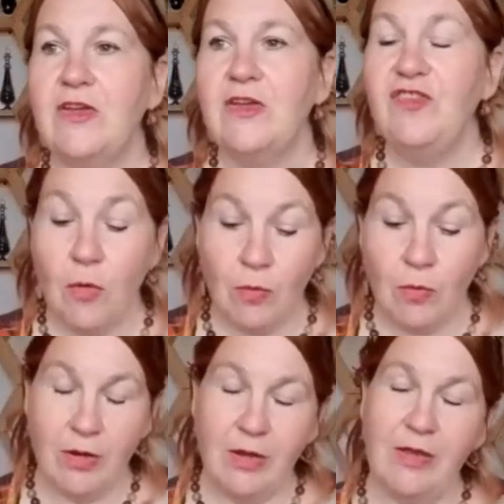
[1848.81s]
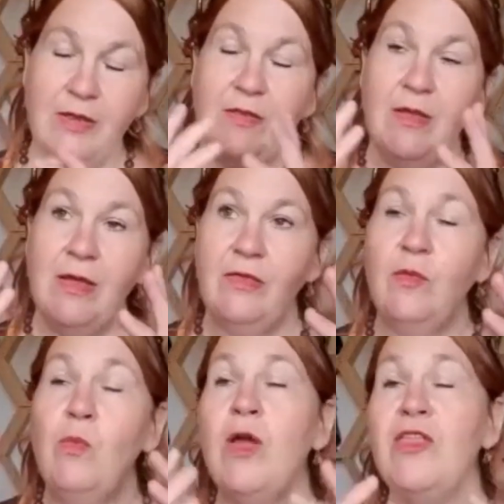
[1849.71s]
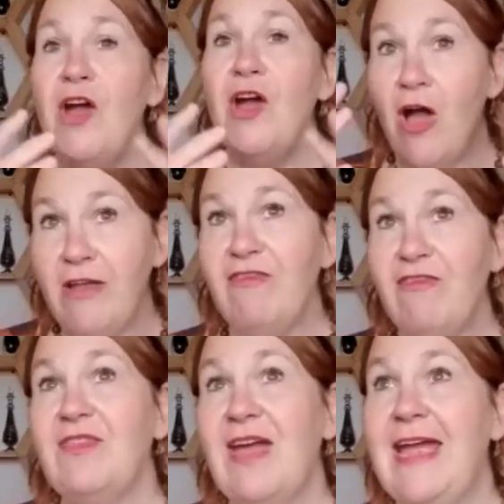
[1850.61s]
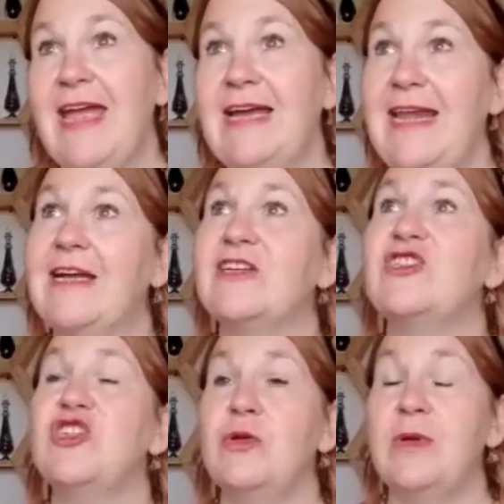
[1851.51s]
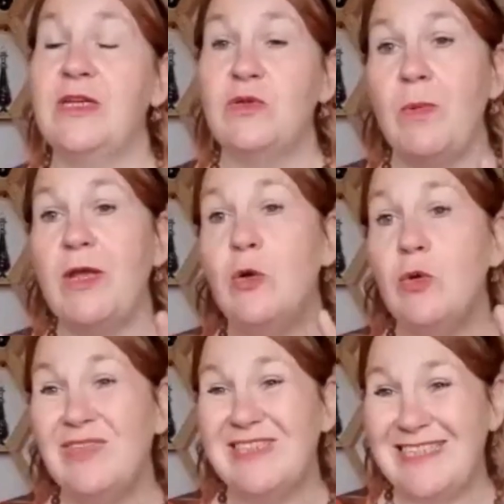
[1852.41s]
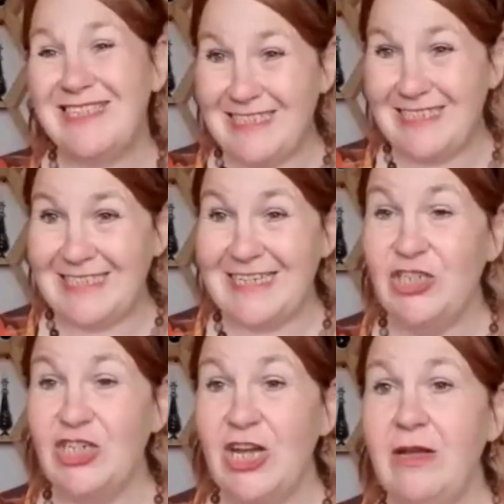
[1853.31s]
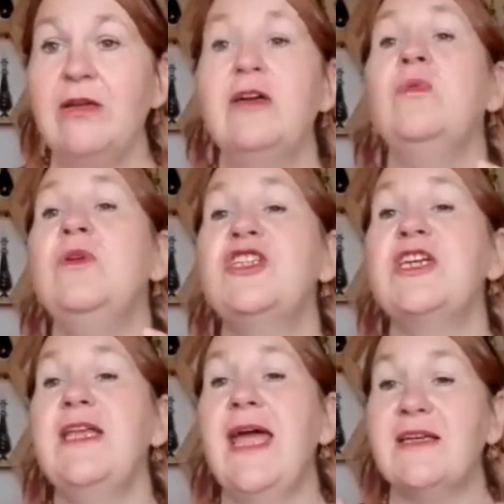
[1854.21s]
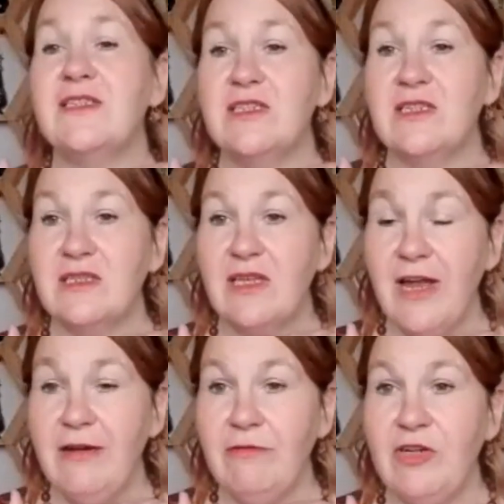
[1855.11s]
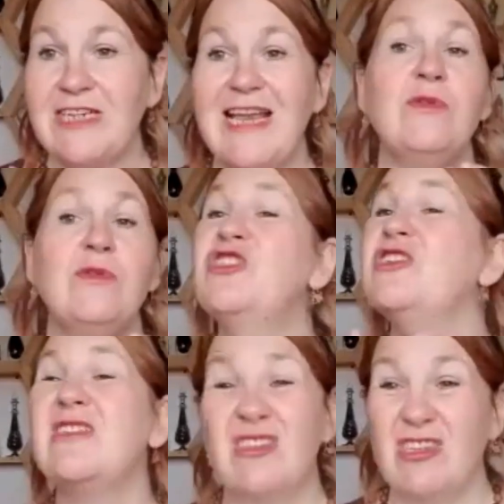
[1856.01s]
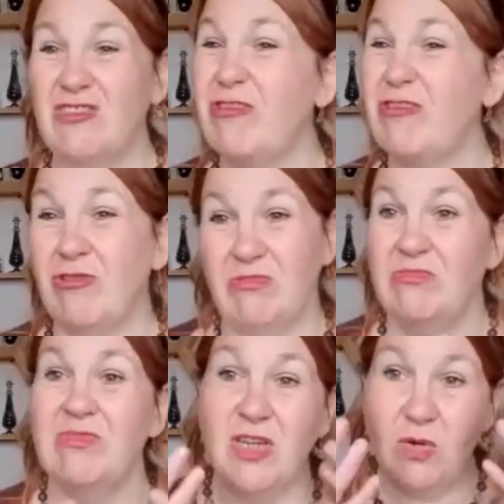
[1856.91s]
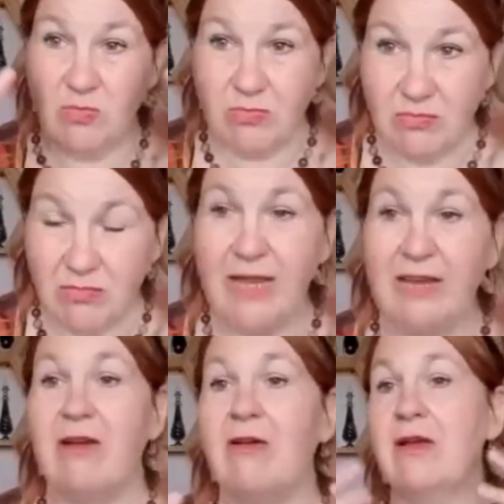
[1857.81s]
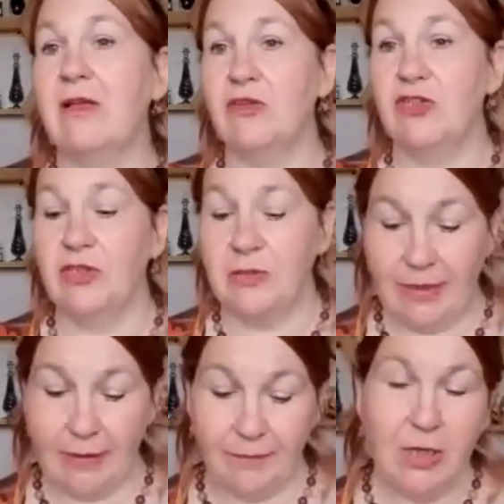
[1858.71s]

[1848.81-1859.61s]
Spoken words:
So the one that I feel that it connects to is what we call the teacher, which connects to the thyroid gland, which is at the throat. So make your own conclusions for that.